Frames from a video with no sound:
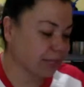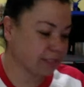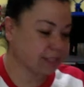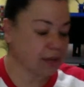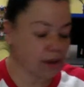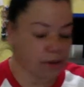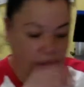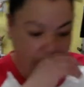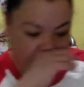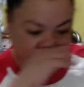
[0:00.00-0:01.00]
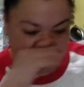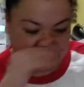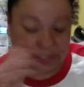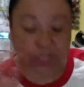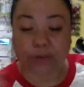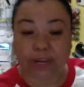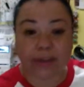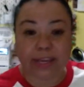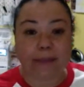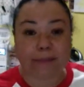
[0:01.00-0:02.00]
So now
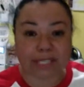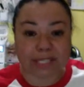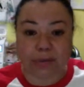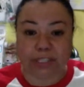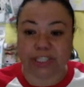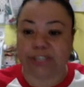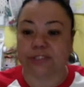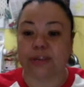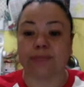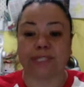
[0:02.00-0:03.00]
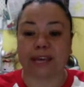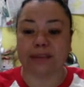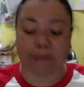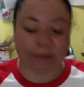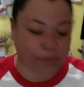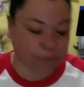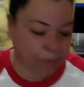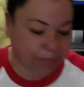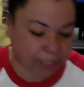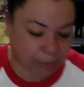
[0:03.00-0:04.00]
I got my sewing chair. So I'm set in my room with
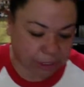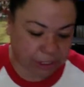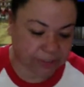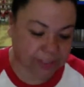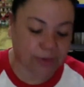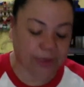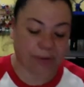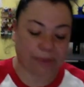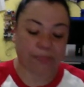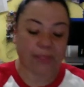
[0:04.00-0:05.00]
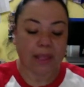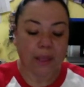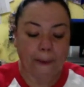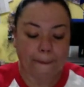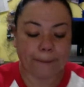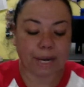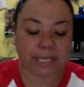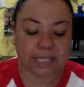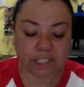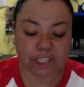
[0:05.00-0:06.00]
my sewing chair. So anyway, but
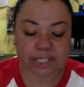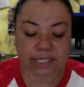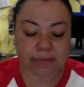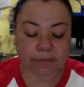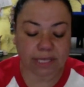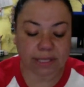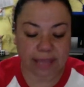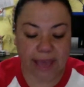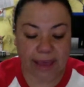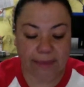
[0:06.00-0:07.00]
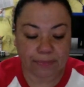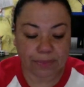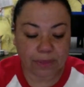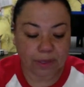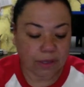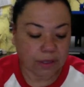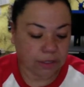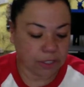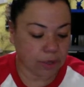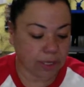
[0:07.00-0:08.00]
it's just something that,
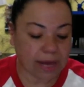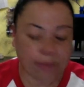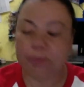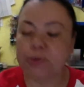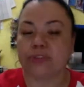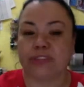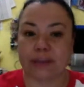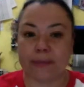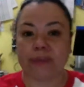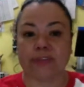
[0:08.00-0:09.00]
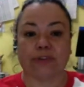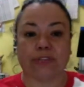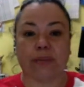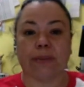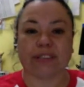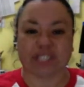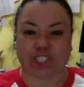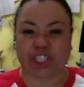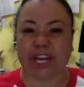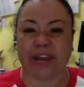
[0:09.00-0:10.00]
a lot of people don't think about. They don't think about the
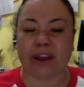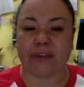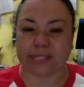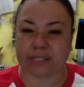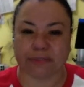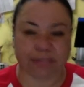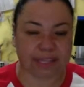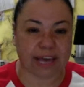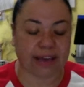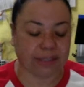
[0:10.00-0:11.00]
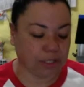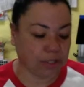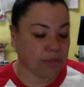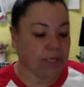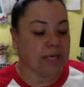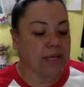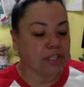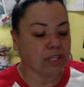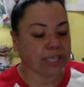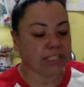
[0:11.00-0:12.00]
chair and stuff like that,
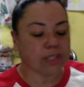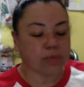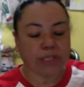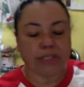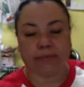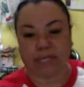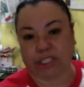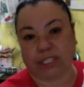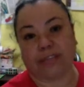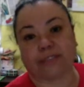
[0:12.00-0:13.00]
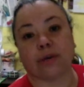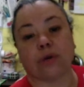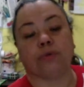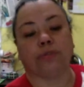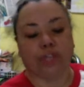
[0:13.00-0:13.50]
So I just wanted to mention that. So,